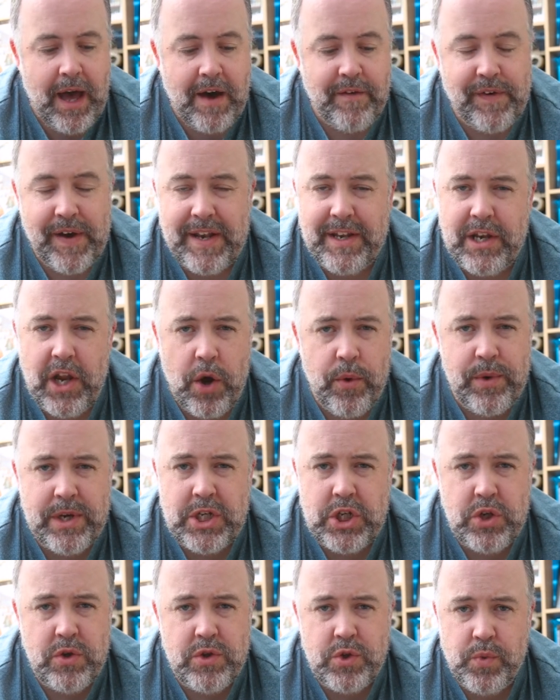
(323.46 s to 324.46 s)
I've had no
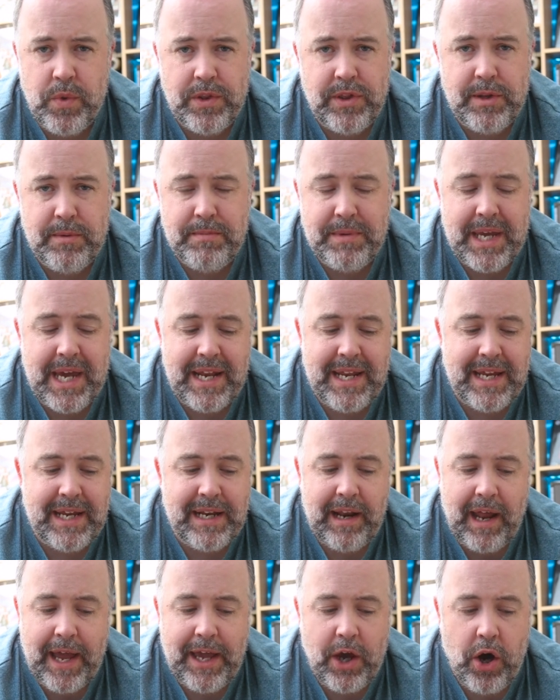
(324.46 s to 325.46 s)
issues with them
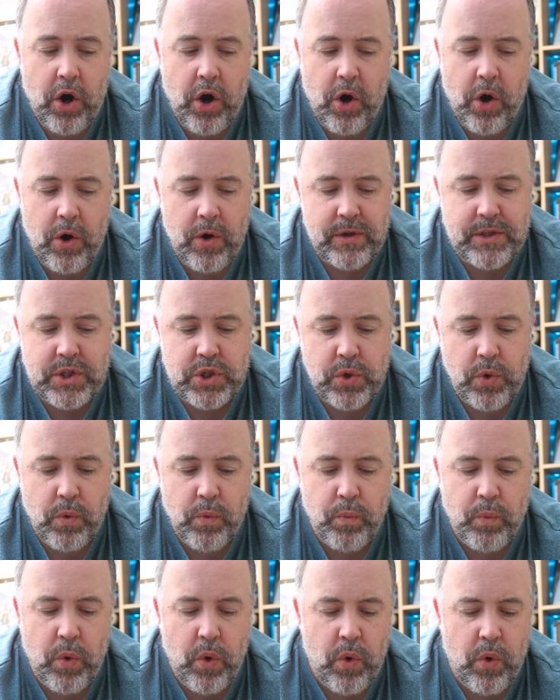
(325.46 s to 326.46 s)
getting like hot or
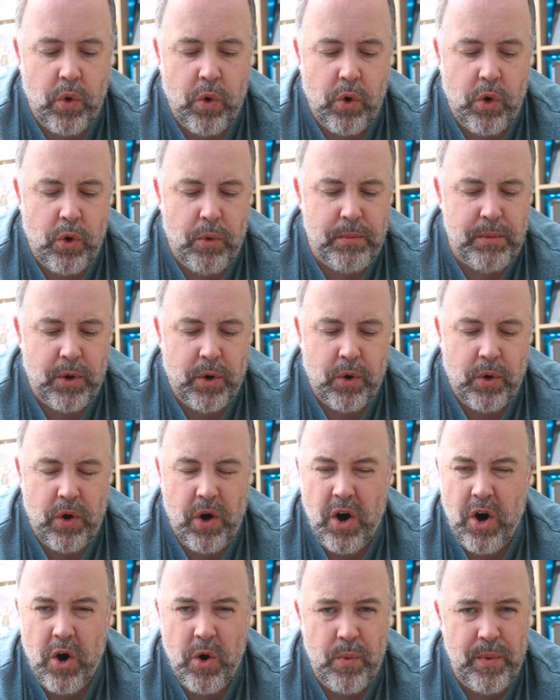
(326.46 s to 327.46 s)
warm or
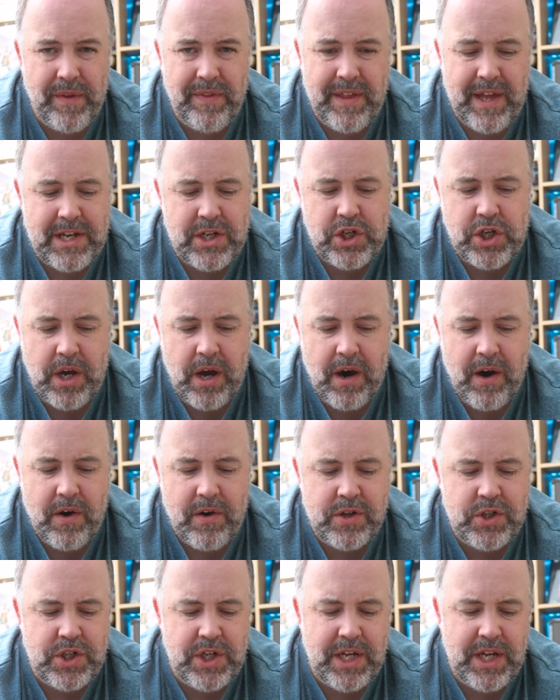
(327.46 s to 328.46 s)
hot when they're
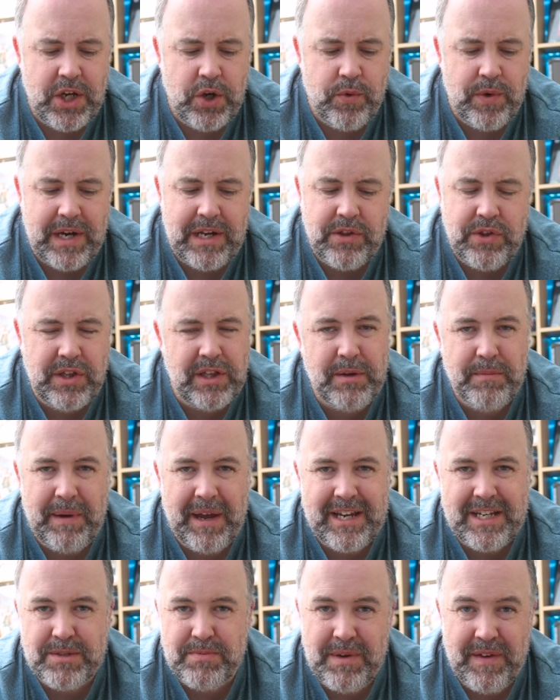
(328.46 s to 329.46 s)
charging or anything that
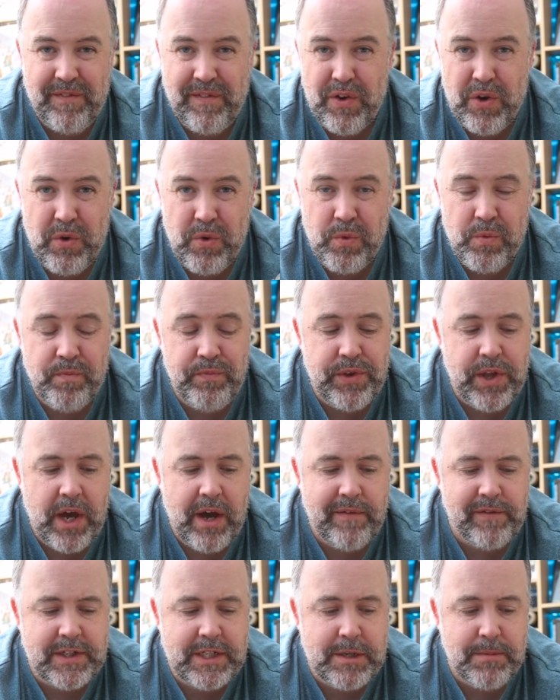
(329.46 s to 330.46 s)
makes me feel
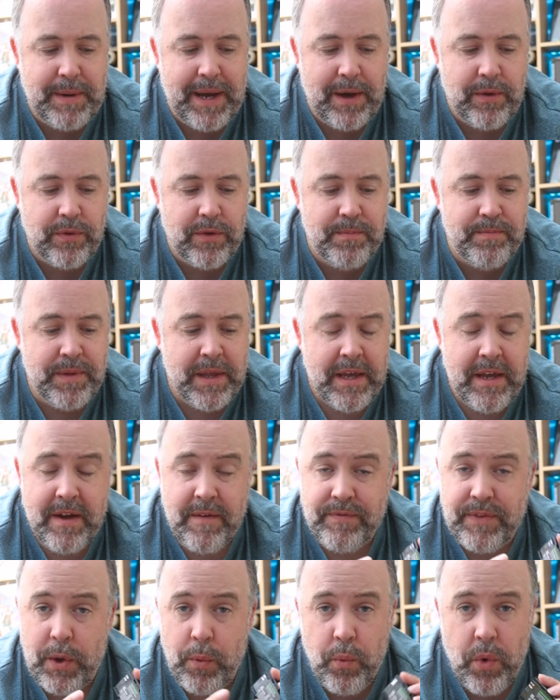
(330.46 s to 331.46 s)
nervous about them.
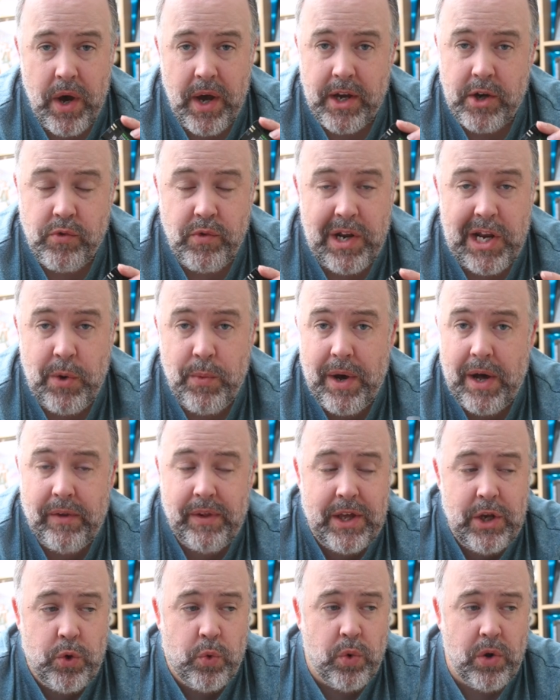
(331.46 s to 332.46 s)
They work really
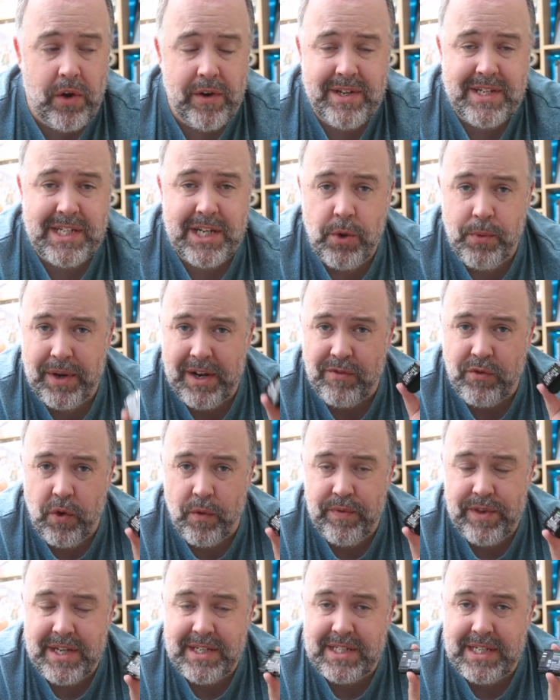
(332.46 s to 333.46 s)
well. In all honesty, when I've
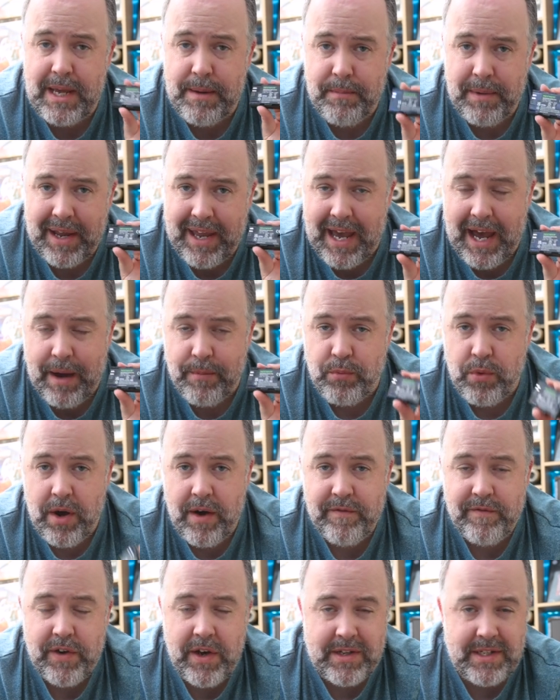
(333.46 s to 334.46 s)
got this in my
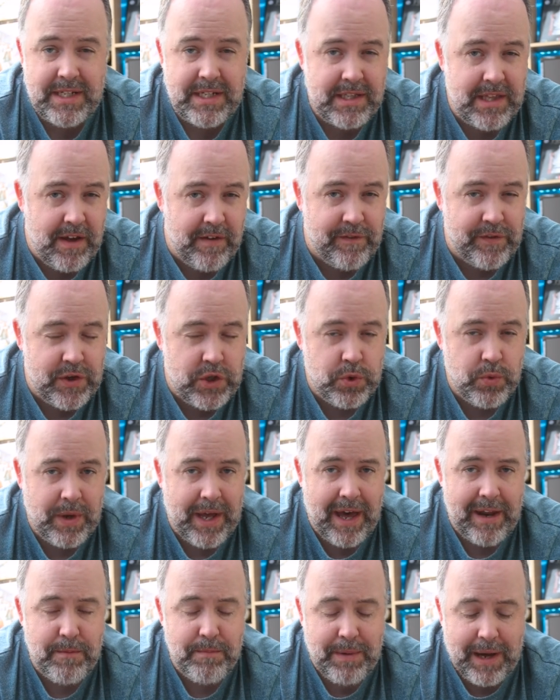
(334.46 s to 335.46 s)
camera versus the official
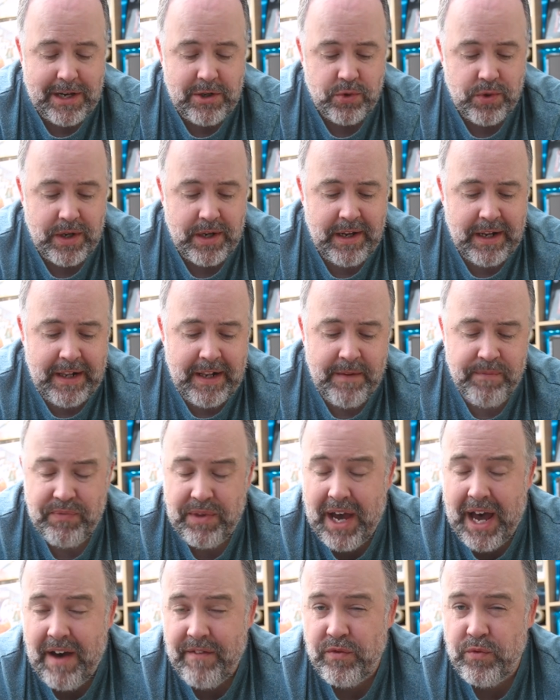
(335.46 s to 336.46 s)
Canon battery,
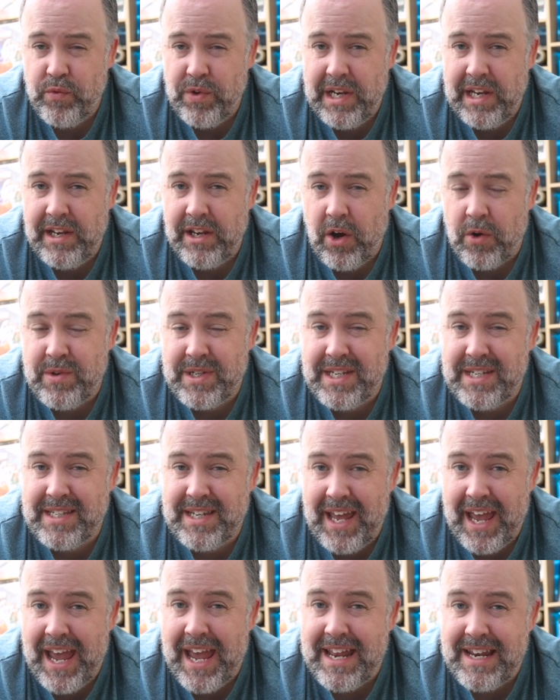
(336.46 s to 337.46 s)
I haven't really
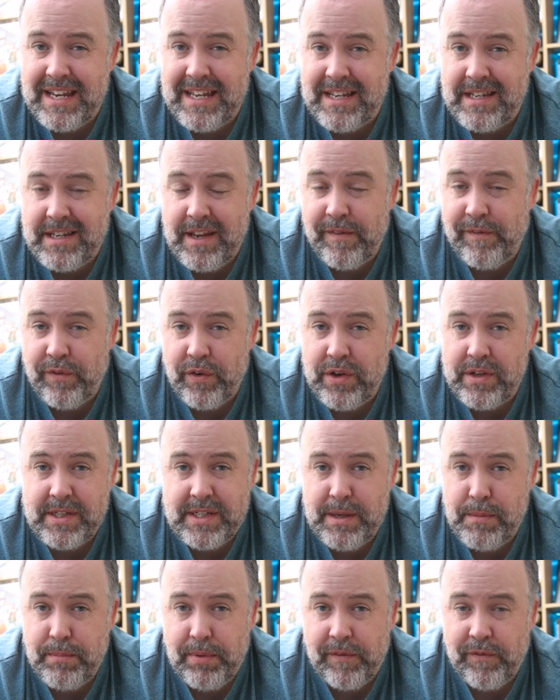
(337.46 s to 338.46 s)
noticed any
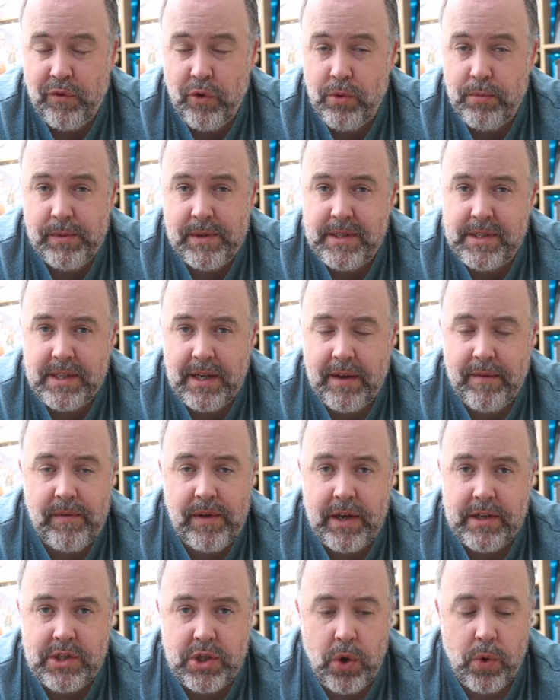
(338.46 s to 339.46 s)
difference in performance at,
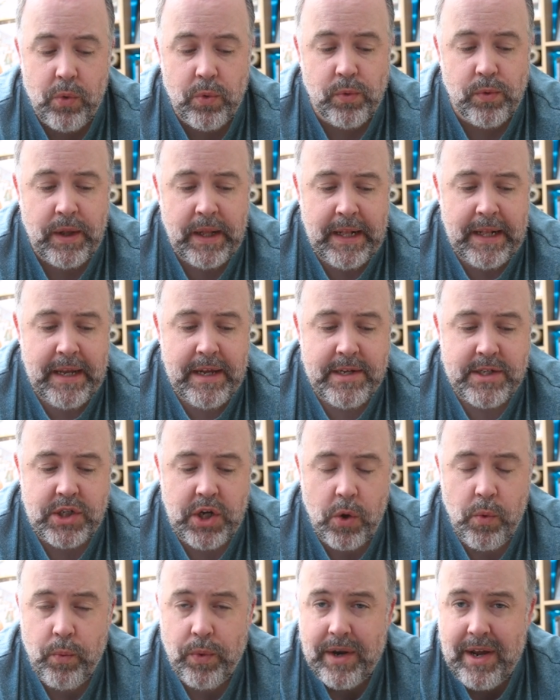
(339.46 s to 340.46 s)
at all.
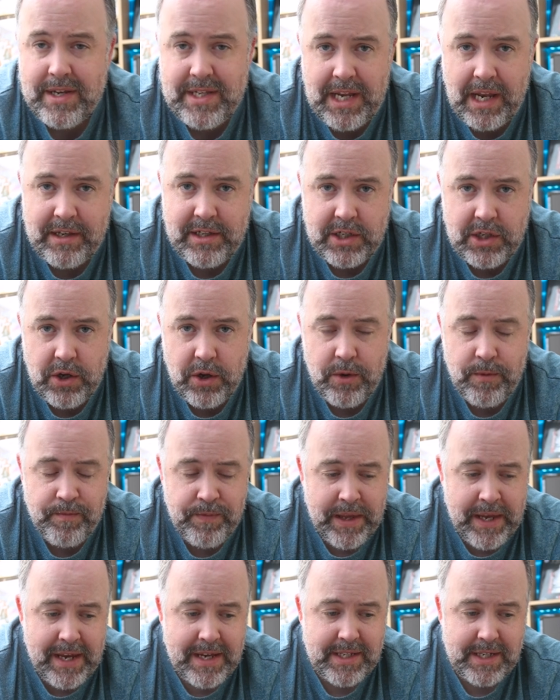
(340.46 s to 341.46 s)
So what I tend to do
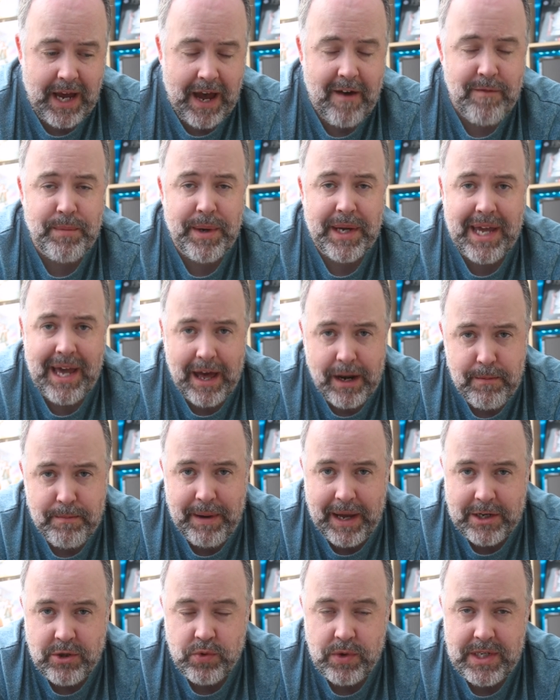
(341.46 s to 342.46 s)
is I have my Canon
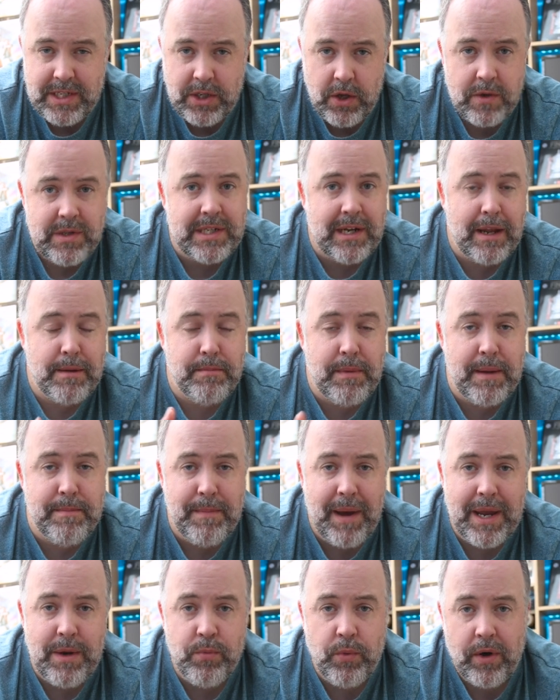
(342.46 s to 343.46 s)
batteries, those are like my
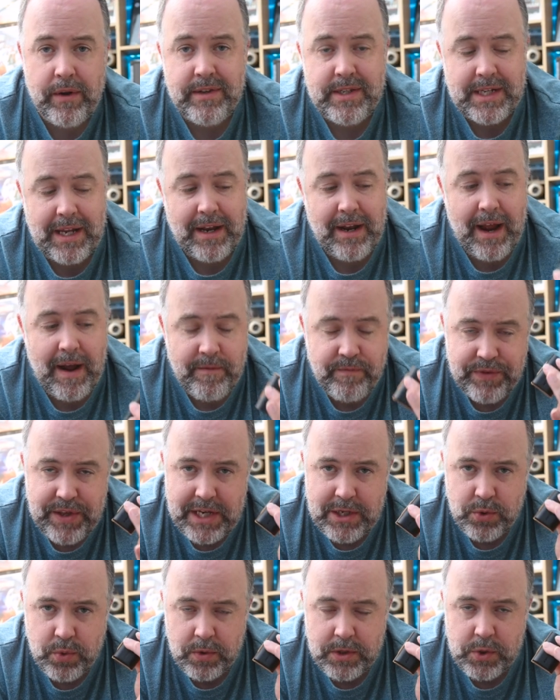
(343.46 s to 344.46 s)
main ones, and I have
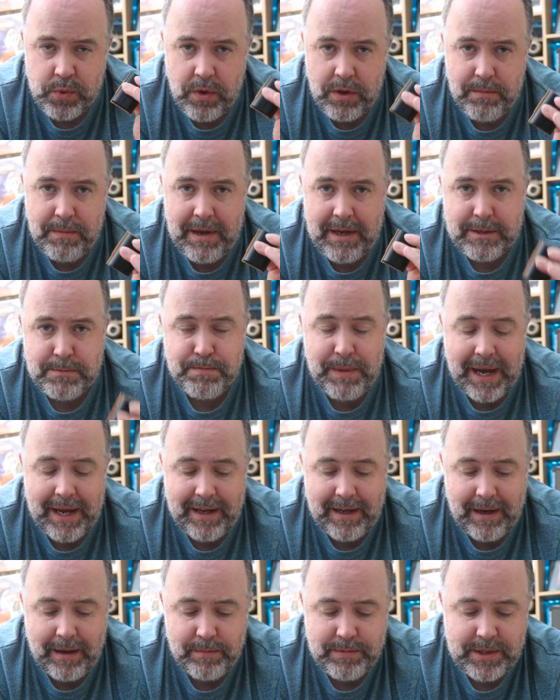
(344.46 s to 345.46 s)
these ones with me as
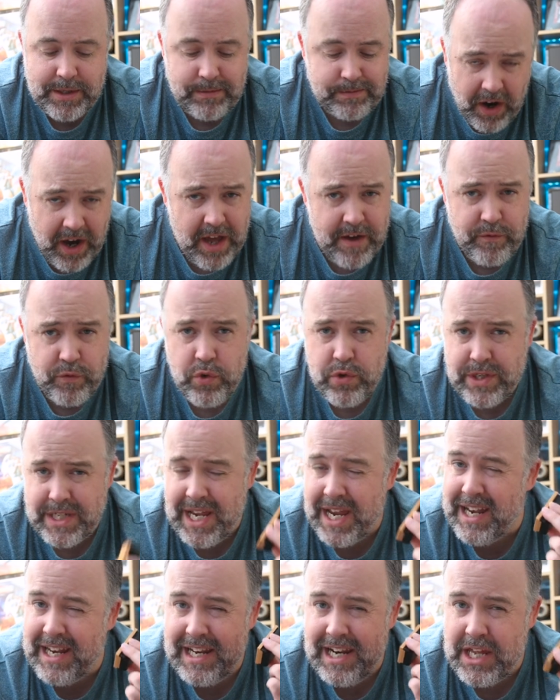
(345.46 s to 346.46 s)
backups. I have
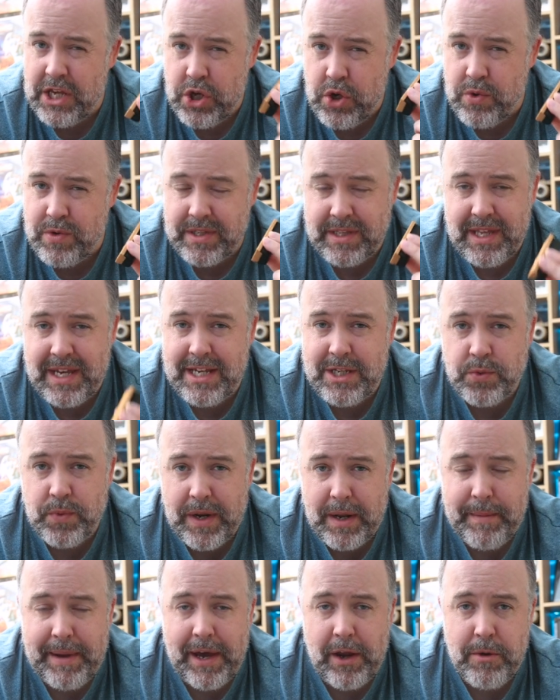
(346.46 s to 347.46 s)
routinely used these
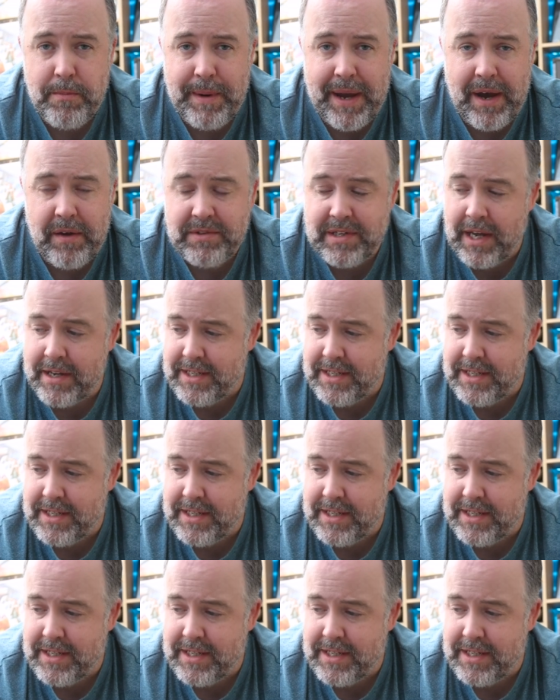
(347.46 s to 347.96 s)
when I'm out and about.